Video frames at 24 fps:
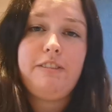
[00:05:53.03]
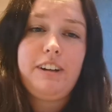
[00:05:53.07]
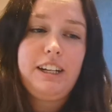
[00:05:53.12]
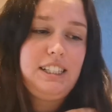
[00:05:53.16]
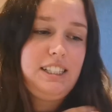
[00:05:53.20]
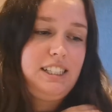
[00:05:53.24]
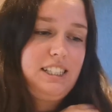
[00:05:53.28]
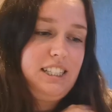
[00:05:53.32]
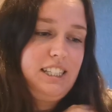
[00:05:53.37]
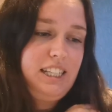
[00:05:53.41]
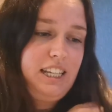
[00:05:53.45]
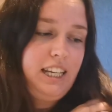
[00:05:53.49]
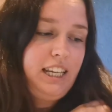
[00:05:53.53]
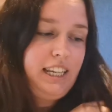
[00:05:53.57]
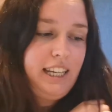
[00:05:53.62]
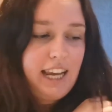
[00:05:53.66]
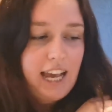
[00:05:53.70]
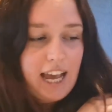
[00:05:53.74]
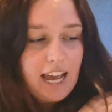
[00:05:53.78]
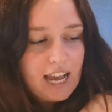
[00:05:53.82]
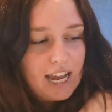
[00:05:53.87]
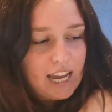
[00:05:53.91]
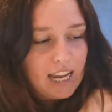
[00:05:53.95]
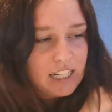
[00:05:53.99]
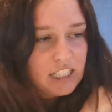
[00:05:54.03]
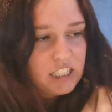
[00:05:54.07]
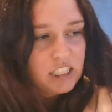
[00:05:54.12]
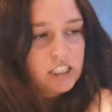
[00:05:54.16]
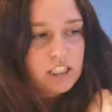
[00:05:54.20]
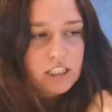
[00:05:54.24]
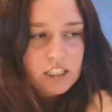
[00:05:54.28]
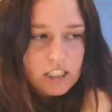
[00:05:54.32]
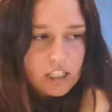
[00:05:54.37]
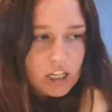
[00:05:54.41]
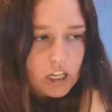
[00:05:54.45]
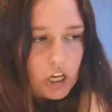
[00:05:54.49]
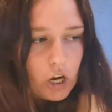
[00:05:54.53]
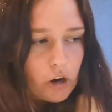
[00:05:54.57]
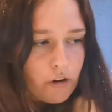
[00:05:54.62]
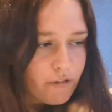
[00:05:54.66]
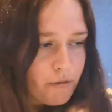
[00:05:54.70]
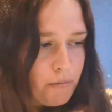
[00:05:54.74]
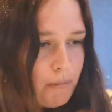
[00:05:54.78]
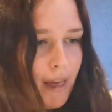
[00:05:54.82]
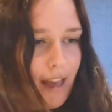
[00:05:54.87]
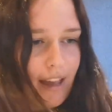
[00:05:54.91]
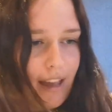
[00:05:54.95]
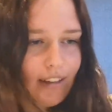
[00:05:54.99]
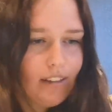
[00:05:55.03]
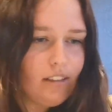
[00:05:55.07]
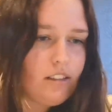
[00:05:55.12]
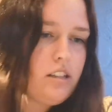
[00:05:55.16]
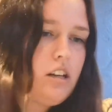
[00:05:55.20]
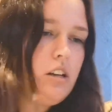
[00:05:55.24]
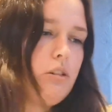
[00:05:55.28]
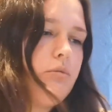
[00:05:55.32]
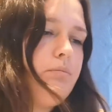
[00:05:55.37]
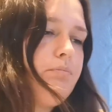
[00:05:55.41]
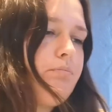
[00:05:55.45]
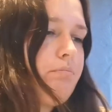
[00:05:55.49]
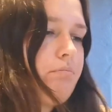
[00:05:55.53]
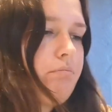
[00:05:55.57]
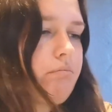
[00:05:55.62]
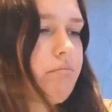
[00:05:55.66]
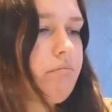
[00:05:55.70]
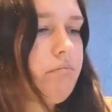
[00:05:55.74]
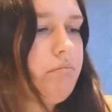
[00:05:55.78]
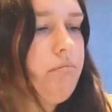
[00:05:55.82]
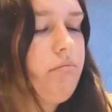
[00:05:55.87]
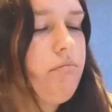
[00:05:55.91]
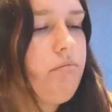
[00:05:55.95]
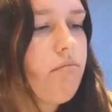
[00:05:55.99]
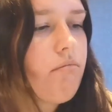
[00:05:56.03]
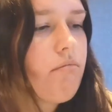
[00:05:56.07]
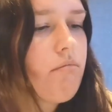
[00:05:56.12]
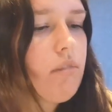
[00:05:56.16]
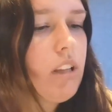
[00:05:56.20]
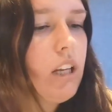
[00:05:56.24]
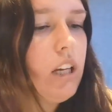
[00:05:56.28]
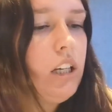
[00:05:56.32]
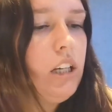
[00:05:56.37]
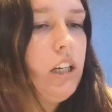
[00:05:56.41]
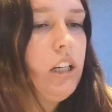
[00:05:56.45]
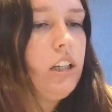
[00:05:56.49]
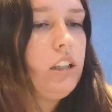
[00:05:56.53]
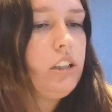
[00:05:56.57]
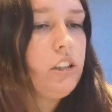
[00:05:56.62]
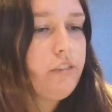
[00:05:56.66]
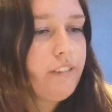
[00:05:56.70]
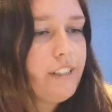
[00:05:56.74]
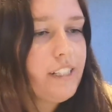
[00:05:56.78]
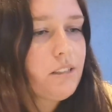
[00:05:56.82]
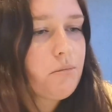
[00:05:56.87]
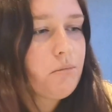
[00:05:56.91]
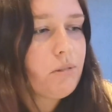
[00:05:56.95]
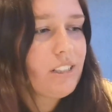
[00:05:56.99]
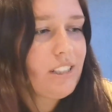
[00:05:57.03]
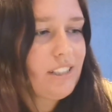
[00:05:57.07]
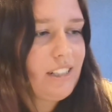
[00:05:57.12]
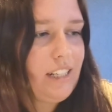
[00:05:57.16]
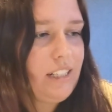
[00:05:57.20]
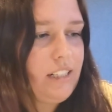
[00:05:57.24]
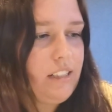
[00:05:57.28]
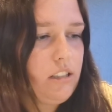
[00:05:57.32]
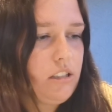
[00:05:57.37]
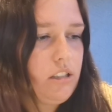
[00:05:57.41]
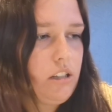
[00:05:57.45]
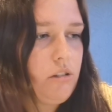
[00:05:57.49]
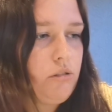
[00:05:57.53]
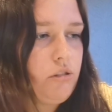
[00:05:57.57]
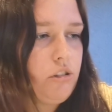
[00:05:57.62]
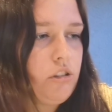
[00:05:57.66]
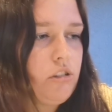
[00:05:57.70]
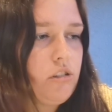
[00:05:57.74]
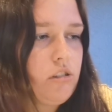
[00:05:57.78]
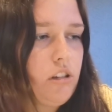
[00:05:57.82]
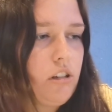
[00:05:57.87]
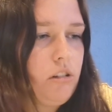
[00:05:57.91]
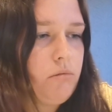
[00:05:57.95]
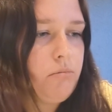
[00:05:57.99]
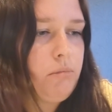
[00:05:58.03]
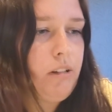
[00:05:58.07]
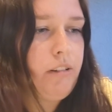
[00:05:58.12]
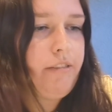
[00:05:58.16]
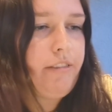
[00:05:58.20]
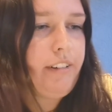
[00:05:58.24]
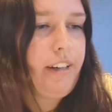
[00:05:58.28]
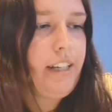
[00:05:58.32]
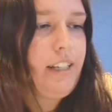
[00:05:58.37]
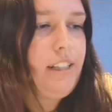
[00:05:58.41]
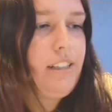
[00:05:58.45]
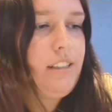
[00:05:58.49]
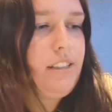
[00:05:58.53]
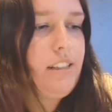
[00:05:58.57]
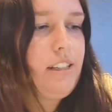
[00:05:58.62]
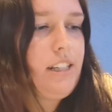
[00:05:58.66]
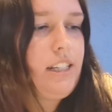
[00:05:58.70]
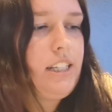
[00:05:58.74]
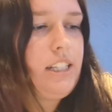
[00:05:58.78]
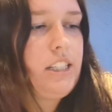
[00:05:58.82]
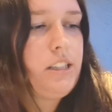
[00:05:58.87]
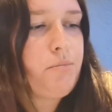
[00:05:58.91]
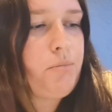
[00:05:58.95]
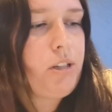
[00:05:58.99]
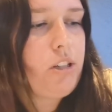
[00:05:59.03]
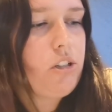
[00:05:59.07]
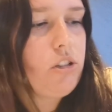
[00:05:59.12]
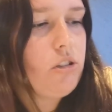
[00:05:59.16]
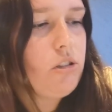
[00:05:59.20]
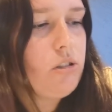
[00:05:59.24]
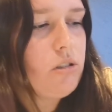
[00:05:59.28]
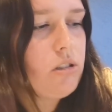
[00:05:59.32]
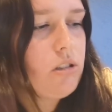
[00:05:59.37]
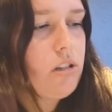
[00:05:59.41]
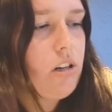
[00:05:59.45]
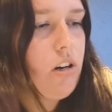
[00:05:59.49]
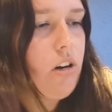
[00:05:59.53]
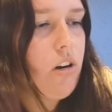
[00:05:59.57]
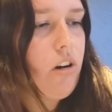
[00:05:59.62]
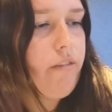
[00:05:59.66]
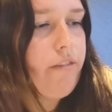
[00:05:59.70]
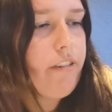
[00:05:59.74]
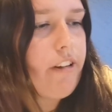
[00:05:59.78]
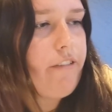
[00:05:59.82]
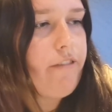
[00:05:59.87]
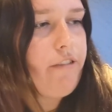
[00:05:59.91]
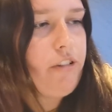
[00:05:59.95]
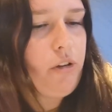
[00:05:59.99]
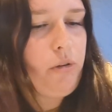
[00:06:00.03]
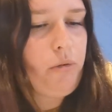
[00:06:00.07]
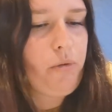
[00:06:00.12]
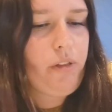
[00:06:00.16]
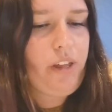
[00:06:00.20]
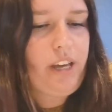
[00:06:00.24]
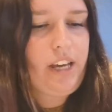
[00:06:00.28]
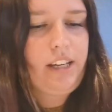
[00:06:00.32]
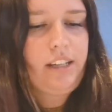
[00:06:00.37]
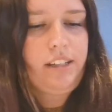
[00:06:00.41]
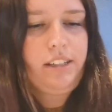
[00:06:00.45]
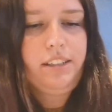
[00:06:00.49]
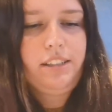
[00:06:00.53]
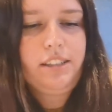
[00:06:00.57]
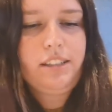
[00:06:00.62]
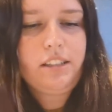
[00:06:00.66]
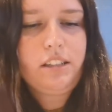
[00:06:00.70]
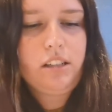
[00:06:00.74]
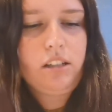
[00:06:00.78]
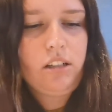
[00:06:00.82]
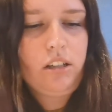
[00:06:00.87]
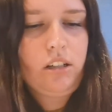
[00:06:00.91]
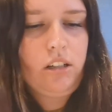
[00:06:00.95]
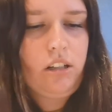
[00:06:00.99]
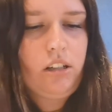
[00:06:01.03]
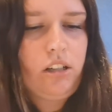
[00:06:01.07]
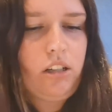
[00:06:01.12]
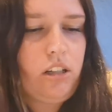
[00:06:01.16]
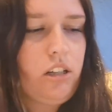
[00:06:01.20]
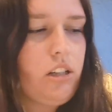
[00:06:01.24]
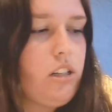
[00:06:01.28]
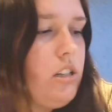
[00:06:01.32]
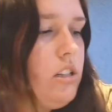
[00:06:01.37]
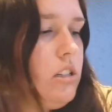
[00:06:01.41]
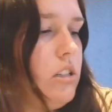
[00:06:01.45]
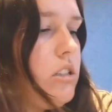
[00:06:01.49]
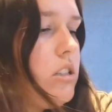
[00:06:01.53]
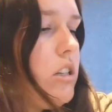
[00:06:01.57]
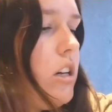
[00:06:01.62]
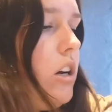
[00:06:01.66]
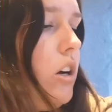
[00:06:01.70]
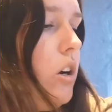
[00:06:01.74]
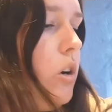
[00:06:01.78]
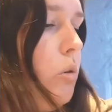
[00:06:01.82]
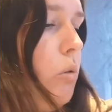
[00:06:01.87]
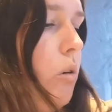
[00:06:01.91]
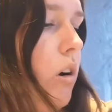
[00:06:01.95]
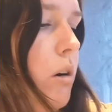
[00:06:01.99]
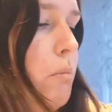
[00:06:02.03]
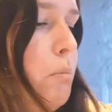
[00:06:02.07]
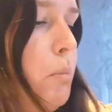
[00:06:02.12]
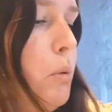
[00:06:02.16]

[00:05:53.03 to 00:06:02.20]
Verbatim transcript: fancy and go from there. So the reason my skin is so good on my face is because of a few things. So I